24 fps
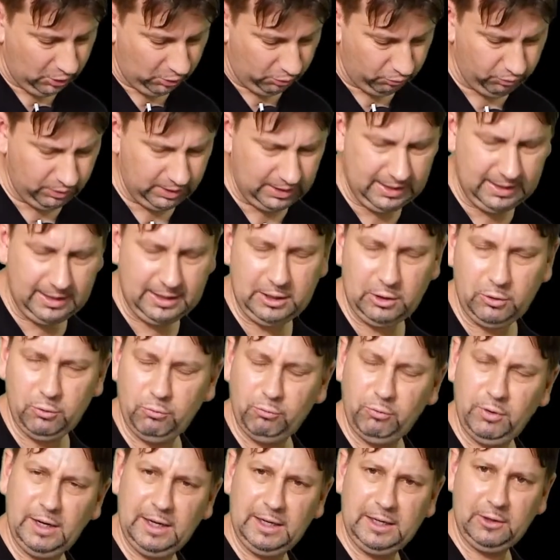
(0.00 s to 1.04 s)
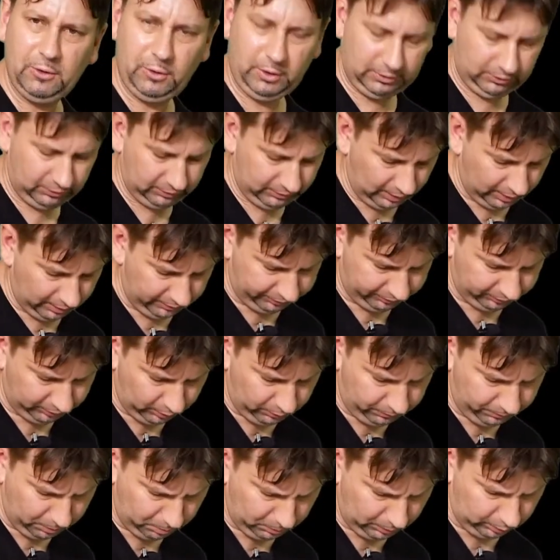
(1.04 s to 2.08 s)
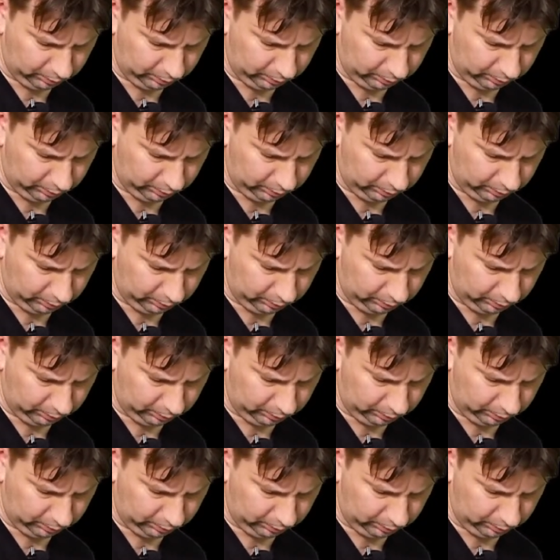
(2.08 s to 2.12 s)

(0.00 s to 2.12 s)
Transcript: Really, really nice stuff. So from the